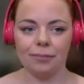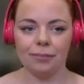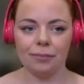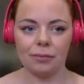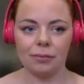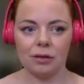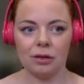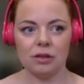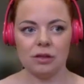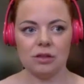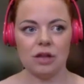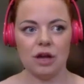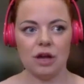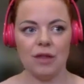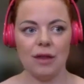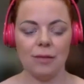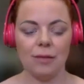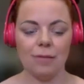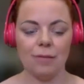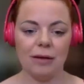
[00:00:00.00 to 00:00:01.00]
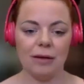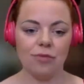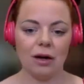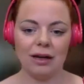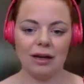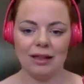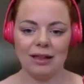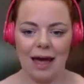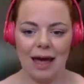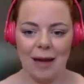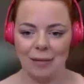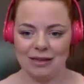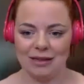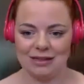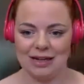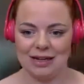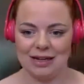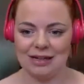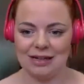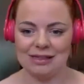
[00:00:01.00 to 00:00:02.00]
So they'd be running their
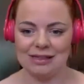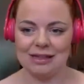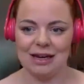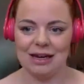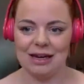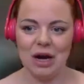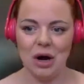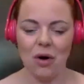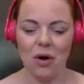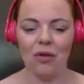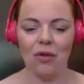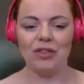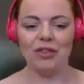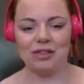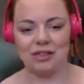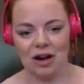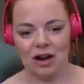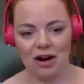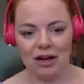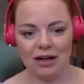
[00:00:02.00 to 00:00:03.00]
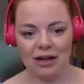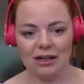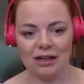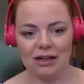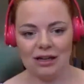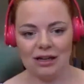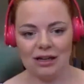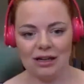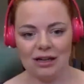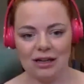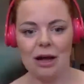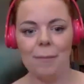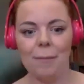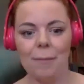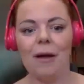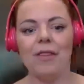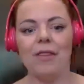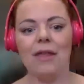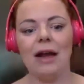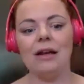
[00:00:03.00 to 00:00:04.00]
business on the side,
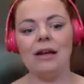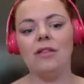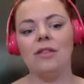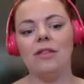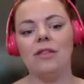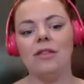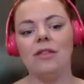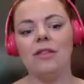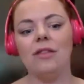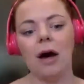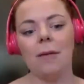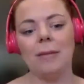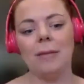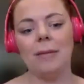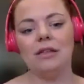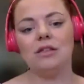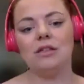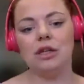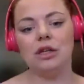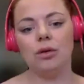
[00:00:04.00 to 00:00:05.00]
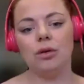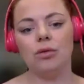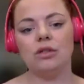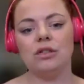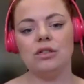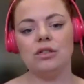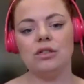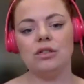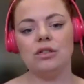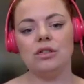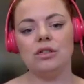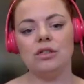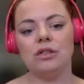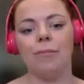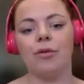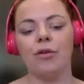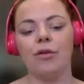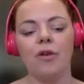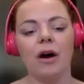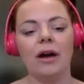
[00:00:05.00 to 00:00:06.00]
but then they'd come into your team,
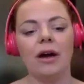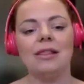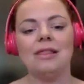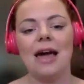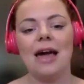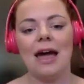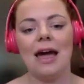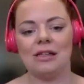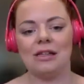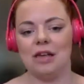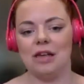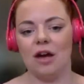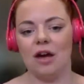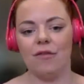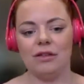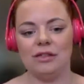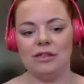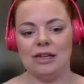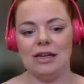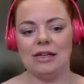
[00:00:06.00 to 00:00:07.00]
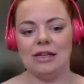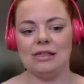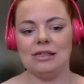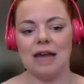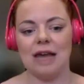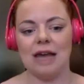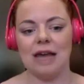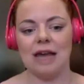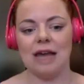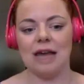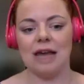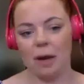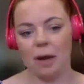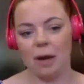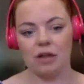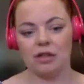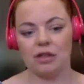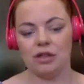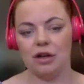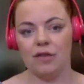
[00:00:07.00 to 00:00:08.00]
provide their services as
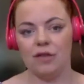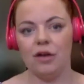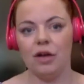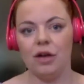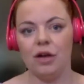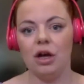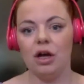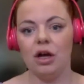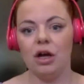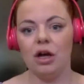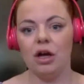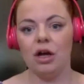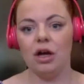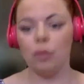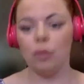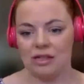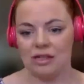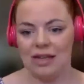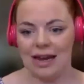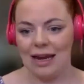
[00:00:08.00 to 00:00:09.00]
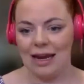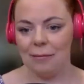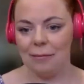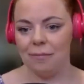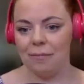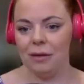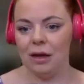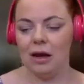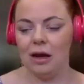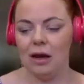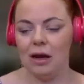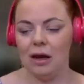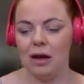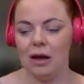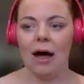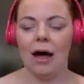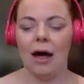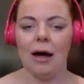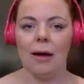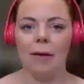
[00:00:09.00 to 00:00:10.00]
part of your team,
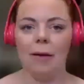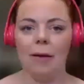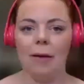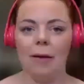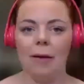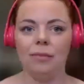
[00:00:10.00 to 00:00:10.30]
and